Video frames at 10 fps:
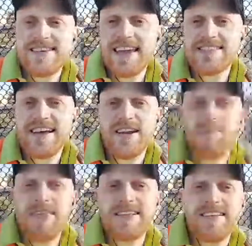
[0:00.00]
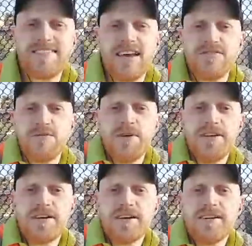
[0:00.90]
10 tunnel, but that does sound
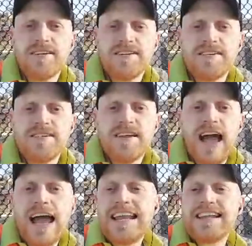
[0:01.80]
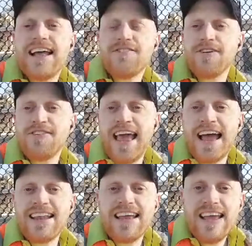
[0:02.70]
familiar. I need to, that's what I'm
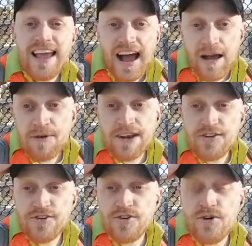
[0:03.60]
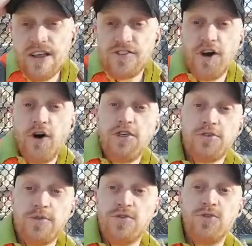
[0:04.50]
saying. I, am going to do is go
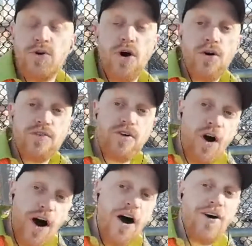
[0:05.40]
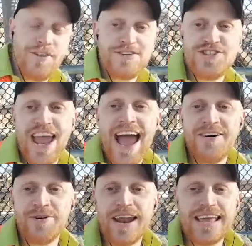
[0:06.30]
through all the
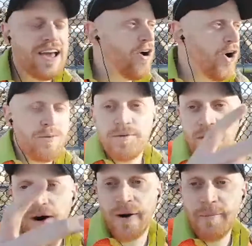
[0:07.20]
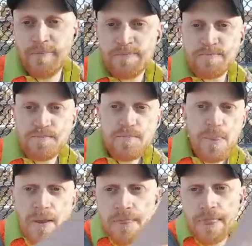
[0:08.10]
chat when I get home tomorrow
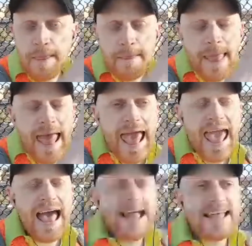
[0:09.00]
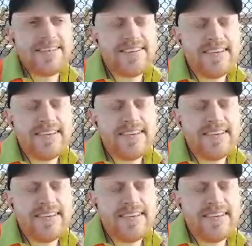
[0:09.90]
and